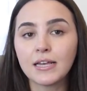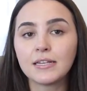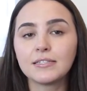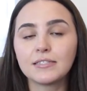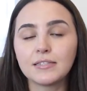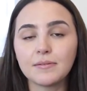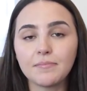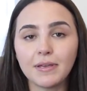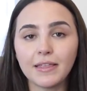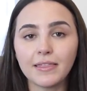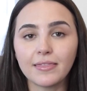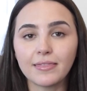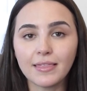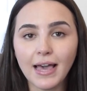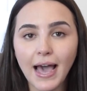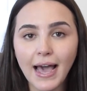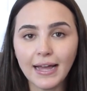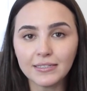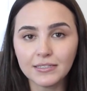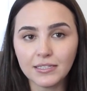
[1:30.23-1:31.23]
submit
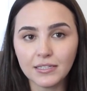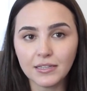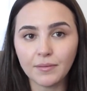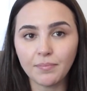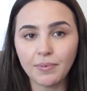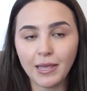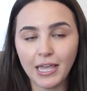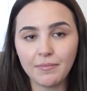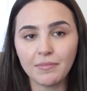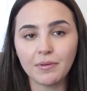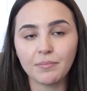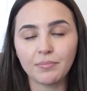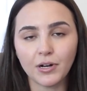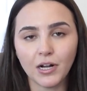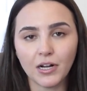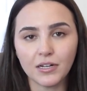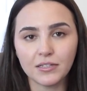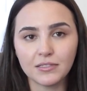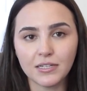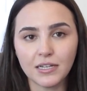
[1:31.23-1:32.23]
that to the payment
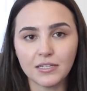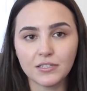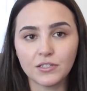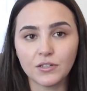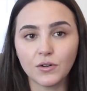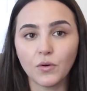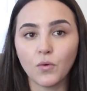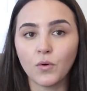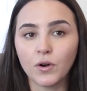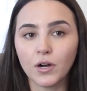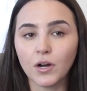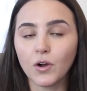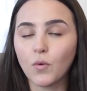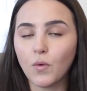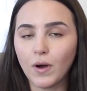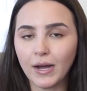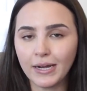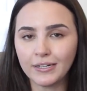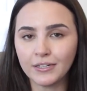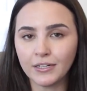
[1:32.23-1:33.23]
processor or
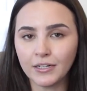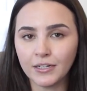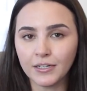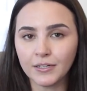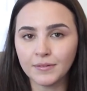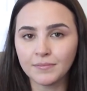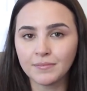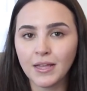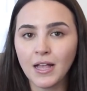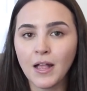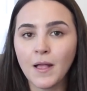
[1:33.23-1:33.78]
acquirer.